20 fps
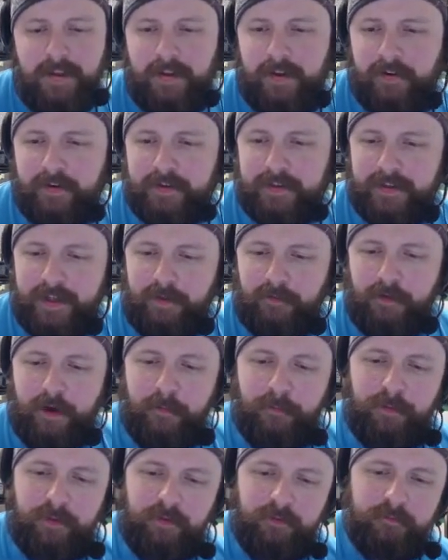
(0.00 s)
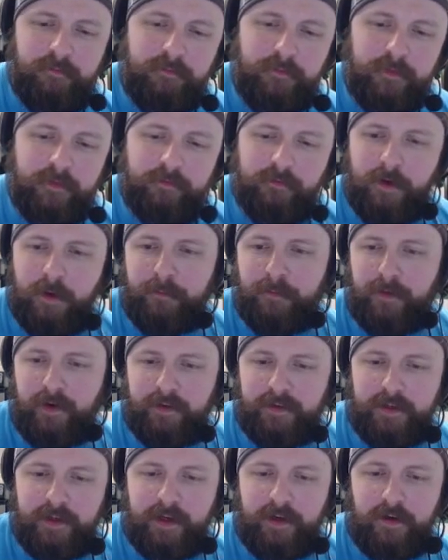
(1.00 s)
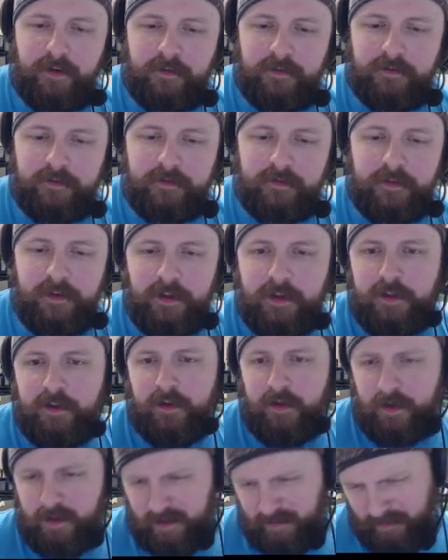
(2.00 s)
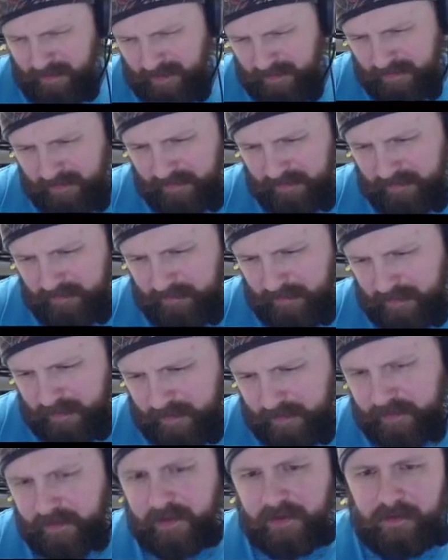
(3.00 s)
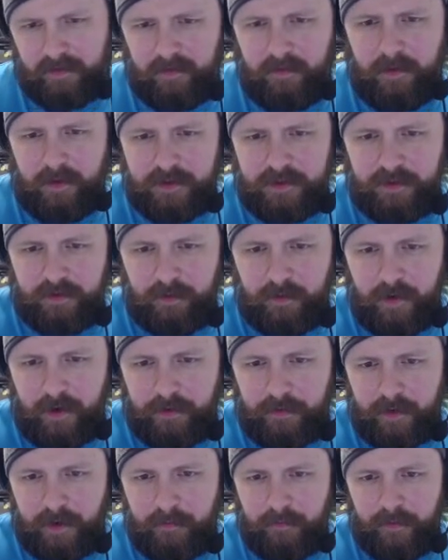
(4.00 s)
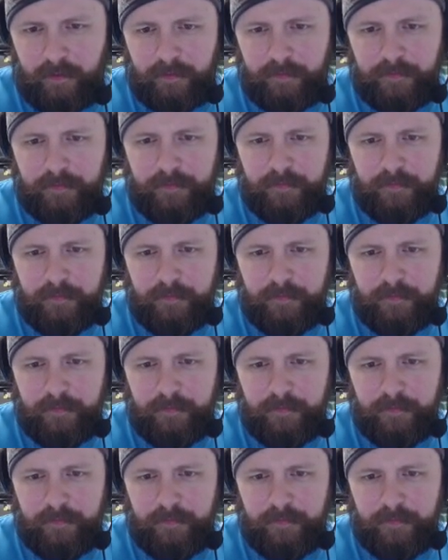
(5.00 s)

There you get that rump right there. Oh, we're on a rump tuner. We're on the right one.